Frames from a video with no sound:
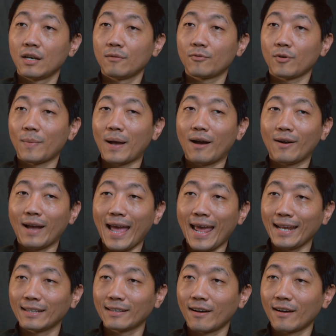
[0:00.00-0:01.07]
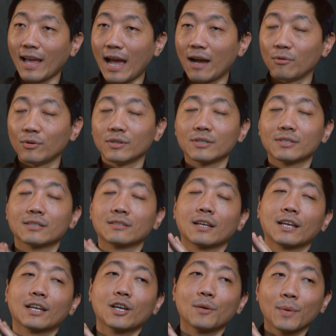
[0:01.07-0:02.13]
for about 8-9 hours and
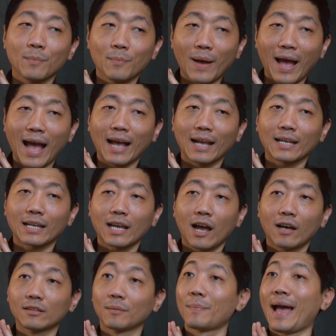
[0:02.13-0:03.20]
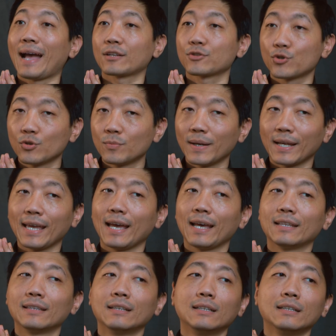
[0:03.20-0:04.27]
then coming back on the packed tube again.